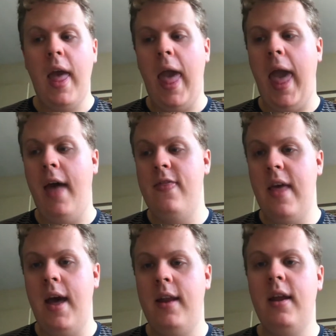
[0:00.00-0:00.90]
and
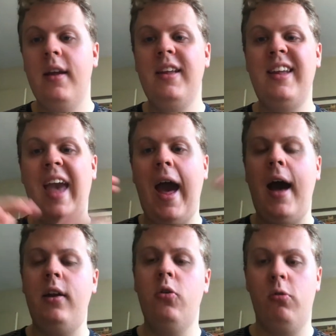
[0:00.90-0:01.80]
then
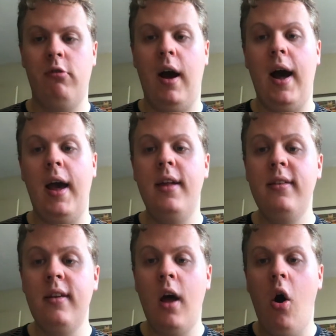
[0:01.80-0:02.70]
categorize
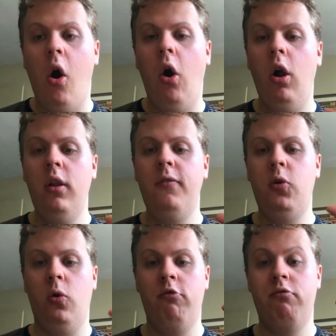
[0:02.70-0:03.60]
all of
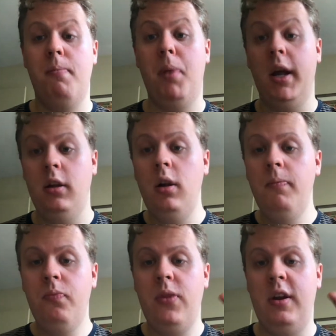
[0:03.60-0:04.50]
your rebuttal
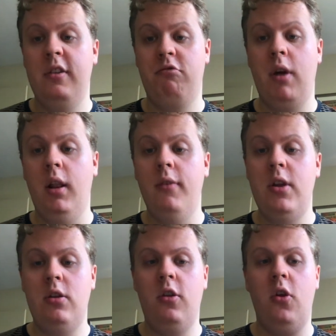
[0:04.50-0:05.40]
that is
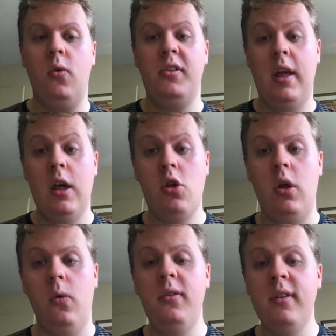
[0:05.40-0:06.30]
relevant to those
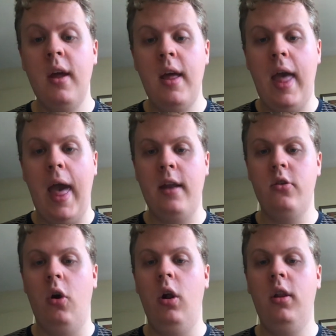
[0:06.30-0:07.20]
issues, and
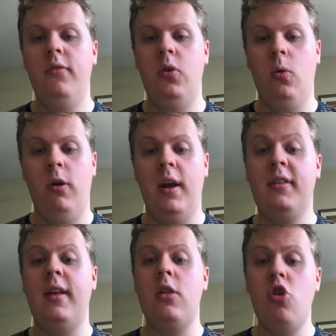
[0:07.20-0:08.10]
all of your
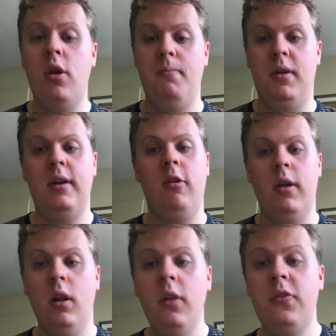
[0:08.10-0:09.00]
extension
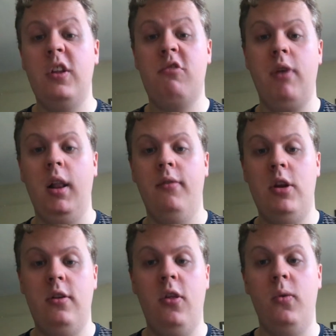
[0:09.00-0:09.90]
material that's
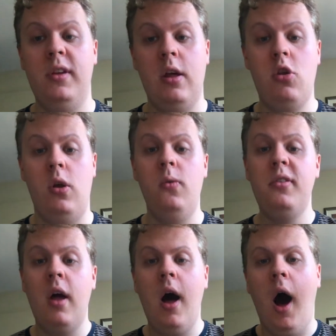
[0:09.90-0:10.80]
relevant to those issues,
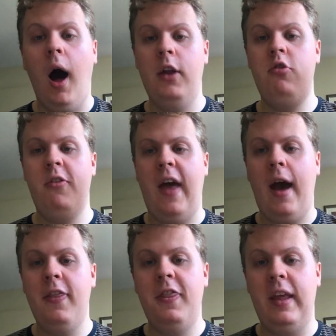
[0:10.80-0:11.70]
under
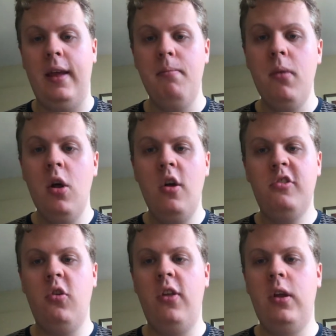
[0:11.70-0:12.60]
that theme,
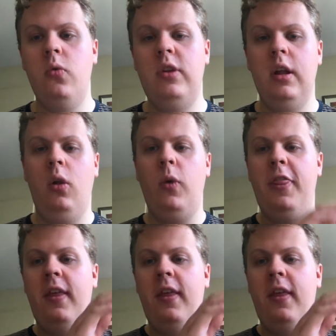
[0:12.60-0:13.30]
so that you deal with